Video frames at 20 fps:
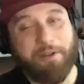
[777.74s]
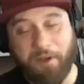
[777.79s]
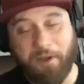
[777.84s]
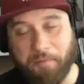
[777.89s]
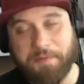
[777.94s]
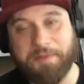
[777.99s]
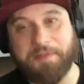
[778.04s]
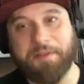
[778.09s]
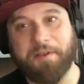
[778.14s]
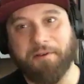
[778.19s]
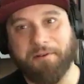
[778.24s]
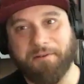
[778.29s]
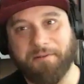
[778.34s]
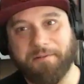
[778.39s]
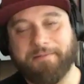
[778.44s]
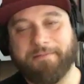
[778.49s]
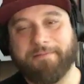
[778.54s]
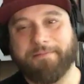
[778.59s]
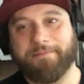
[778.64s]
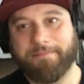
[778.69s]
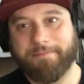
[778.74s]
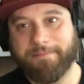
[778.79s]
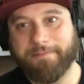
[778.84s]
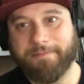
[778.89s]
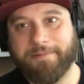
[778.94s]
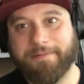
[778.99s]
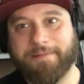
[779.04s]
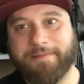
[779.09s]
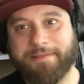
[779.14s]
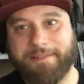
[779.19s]
hope so.
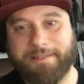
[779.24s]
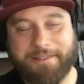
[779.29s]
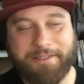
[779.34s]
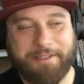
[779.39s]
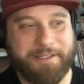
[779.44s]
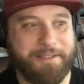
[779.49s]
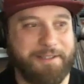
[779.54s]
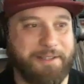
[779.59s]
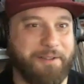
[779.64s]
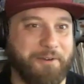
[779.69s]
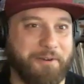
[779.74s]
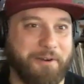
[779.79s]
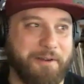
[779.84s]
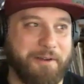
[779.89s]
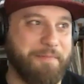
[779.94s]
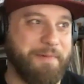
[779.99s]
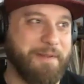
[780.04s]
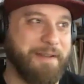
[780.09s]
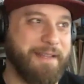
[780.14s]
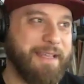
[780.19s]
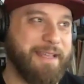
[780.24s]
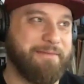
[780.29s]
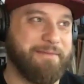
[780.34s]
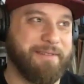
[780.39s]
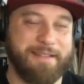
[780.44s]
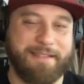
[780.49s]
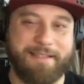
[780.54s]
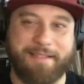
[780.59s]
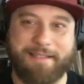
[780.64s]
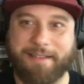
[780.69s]
Good Lord. But
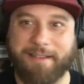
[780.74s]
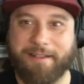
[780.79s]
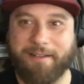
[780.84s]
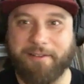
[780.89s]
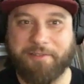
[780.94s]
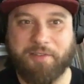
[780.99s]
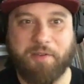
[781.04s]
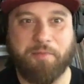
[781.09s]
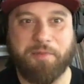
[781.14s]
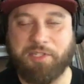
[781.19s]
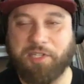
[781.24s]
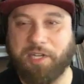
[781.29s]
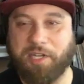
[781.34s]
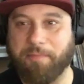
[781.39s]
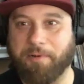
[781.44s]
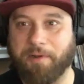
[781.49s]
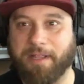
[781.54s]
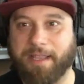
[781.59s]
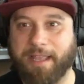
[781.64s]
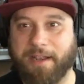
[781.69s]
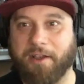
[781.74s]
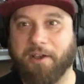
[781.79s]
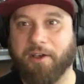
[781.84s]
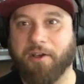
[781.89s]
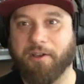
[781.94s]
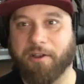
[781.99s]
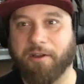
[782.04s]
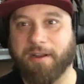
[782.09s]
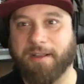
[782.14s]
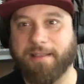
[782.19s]
even still, it's almost cheaper to get a
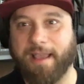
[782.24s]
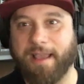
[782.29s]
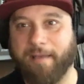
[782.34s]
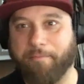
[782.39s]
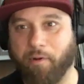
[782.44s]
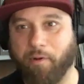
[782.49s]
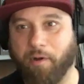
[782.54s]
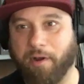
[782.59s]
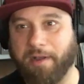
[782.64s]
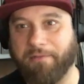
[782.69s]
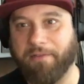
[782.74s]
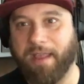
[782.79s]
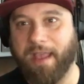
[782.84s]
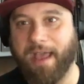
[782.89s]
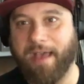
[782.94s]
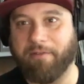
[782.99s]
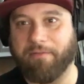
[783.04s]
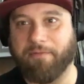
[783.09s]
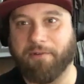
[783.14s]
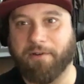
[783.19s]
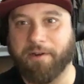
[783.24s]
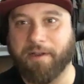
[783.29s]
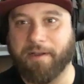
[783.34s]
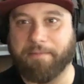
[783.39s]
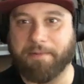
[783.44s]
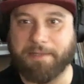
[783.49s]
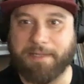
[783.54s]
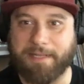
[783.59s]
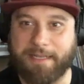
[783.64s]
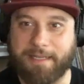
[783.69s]
hooker at that point if you have it for a
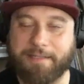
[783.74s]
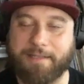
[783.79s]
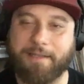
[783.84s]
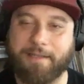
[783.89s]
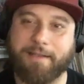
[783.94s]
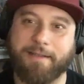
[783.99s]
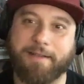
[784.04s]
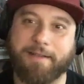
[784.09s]
couple of days.